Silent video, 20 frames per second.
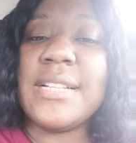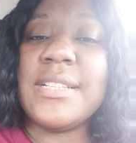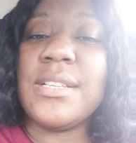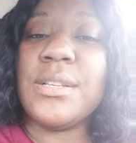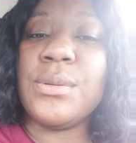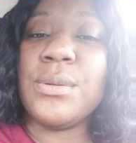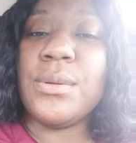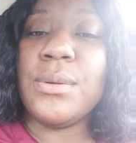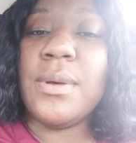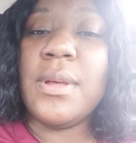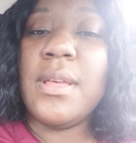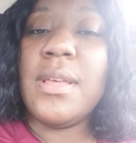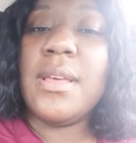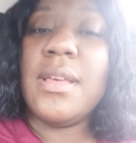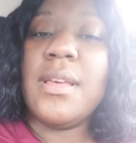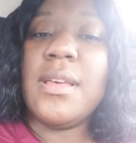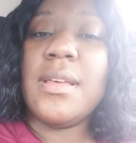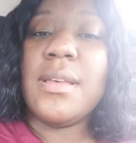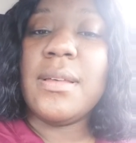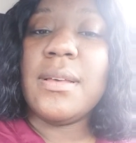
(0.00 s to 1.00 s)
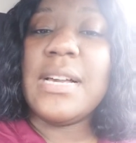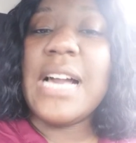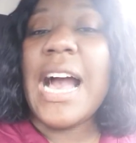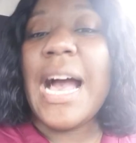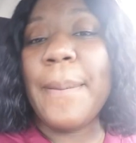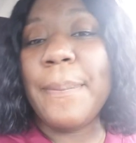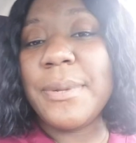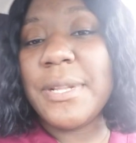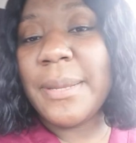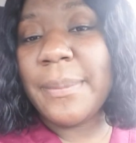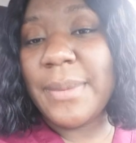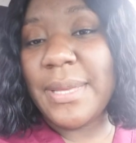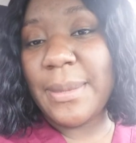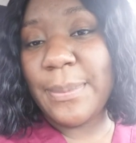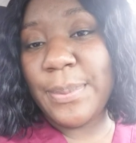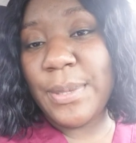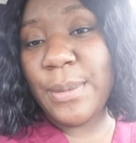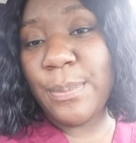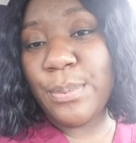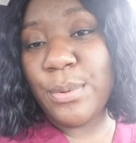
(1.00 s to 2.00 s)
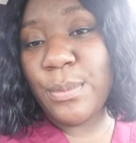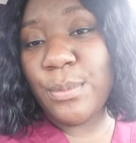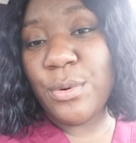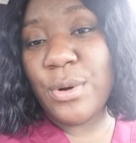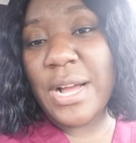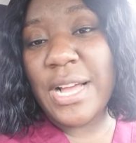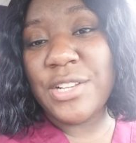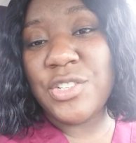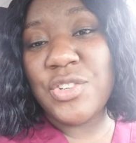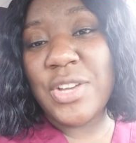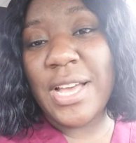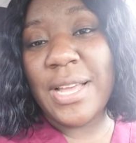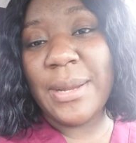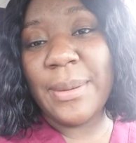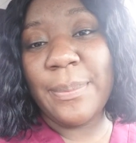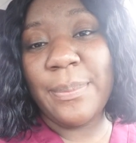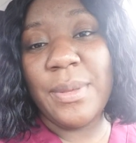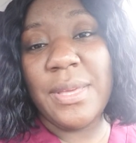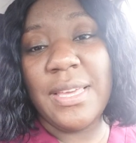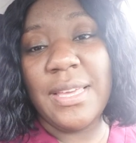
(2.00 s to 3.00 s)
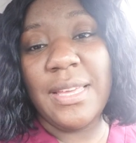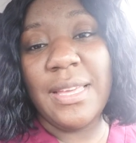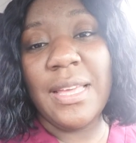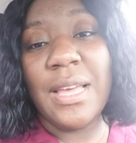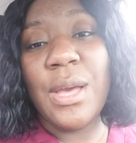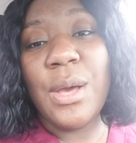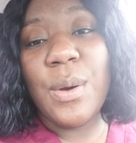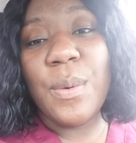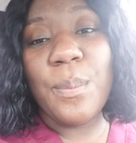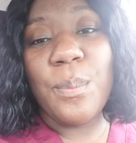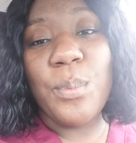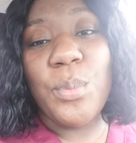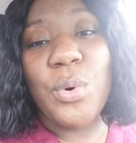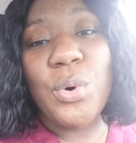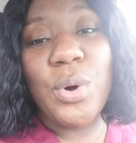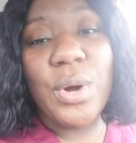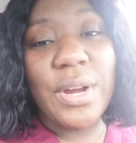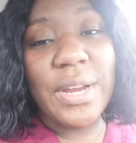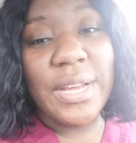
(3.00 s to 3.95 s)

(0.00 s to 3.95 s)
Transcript: to compliment people more. I try to be more